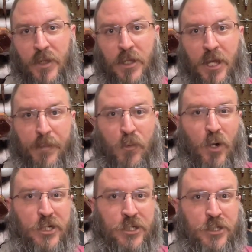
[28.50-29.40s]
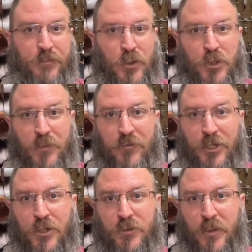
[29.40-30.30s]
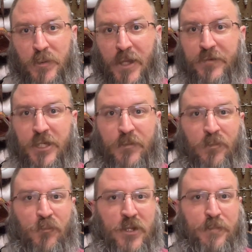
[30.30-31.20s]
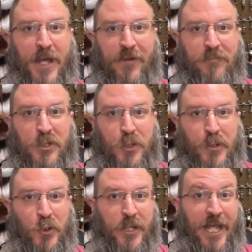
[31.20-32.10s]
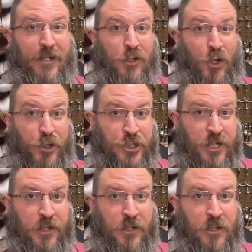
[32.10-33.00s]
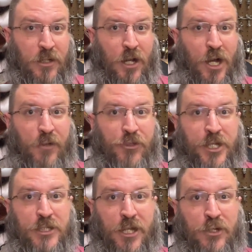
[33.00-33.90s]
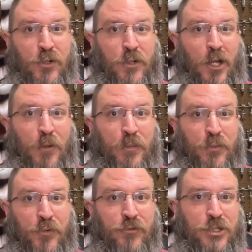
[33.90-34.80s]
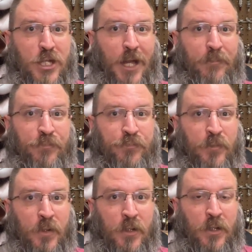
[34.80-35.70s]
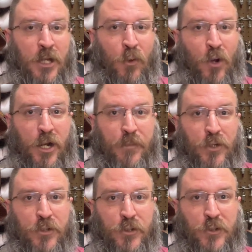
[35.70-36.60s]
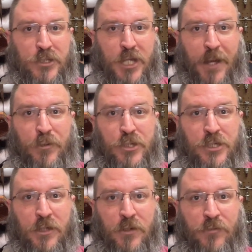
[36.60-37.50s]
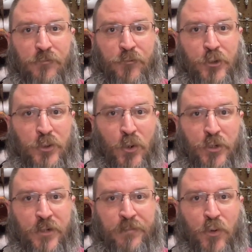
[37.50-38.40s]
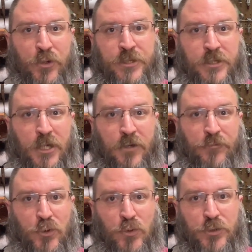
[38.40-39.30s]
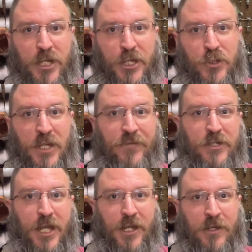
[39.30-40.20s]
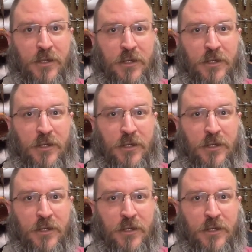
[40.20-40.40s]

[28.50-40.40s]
I've been watching some YouTube videos and I'd love to get feedback from the community at large on things I can do to help improve the shop. I want to be able to establish first order importance of tools that I use every day